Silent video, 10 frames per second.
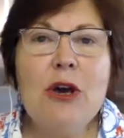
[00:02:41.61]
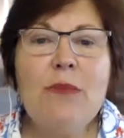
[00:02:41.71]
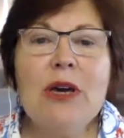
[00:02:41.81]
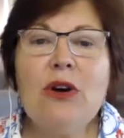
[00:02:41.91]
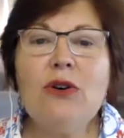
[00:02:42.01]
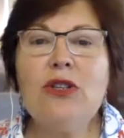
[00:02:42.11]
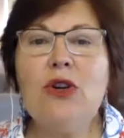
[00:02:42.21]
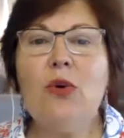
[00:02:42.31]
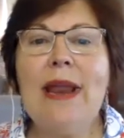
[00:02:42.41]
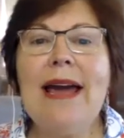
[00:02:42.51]
because
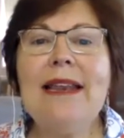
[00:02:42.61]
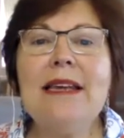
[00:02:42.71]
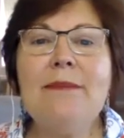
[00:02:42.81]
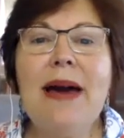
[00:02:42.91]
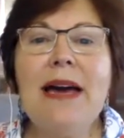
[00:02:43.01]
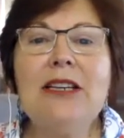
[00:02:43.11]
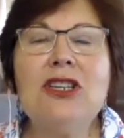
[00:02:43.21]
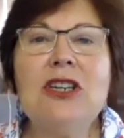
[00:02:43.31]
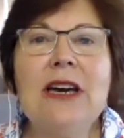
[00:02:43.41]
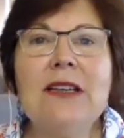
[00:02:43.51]
your landing page
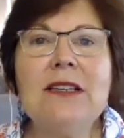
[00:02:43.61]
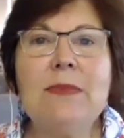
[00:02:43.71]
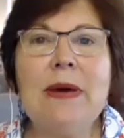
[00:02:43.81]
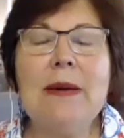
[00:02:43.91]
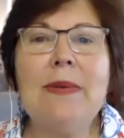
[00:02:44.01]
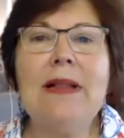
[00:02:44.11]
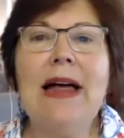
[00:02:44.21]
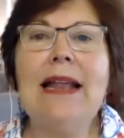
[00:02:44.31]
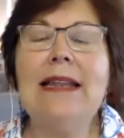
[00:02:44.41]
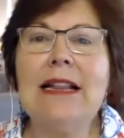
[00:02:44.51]
tells people
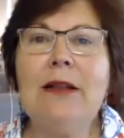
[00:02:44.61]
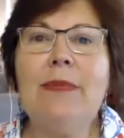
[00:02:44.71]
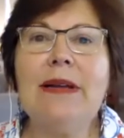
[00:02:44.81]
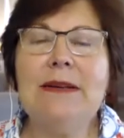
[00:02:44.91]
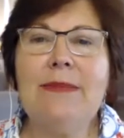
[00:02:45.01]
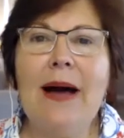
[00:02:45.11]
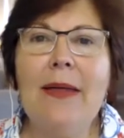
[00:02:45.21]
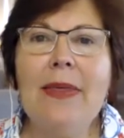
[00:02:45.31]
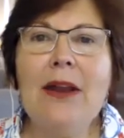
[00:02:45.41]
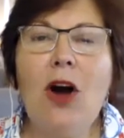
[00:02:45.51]
a little bit
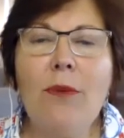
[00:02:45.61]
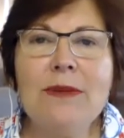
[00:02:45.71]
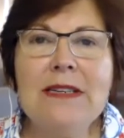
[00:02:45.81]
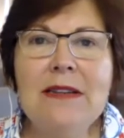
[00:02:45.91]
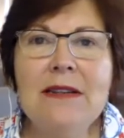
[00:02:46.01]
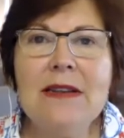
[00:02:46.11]
about that opt-in.